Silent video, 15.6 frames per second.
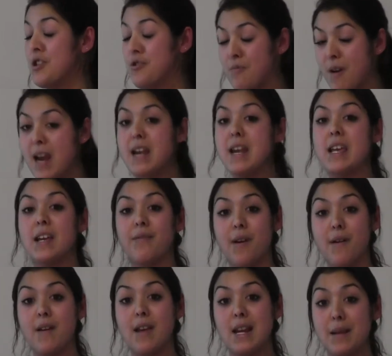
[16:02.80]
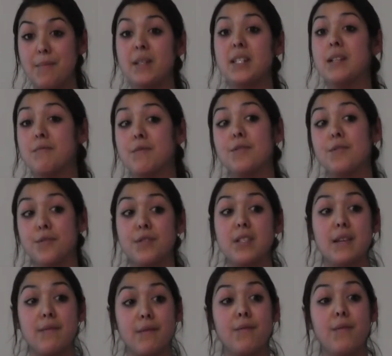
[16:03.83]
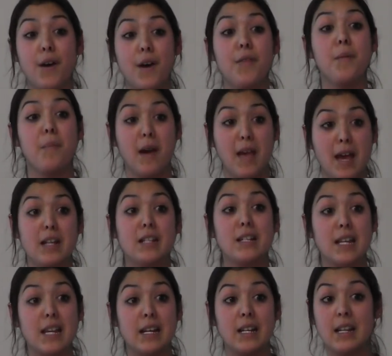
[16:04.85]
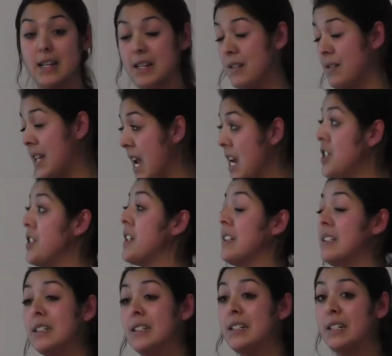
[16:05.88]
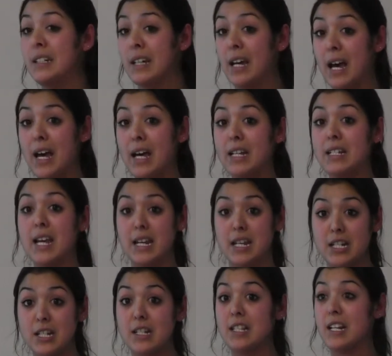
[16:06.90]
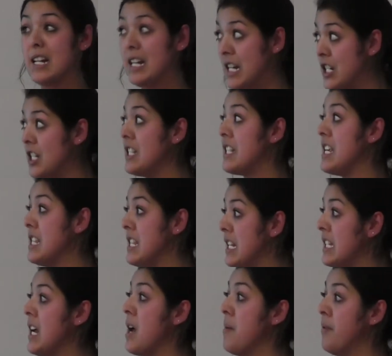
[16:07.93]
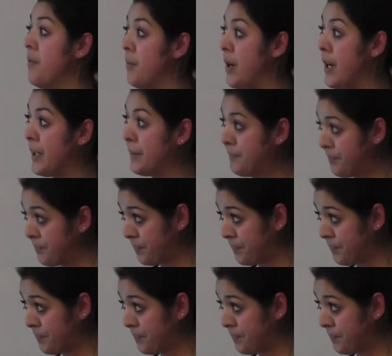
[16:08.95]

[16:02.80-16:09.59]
draining a very limited resource even further by actually engaging technicians and clinicians in this type of work.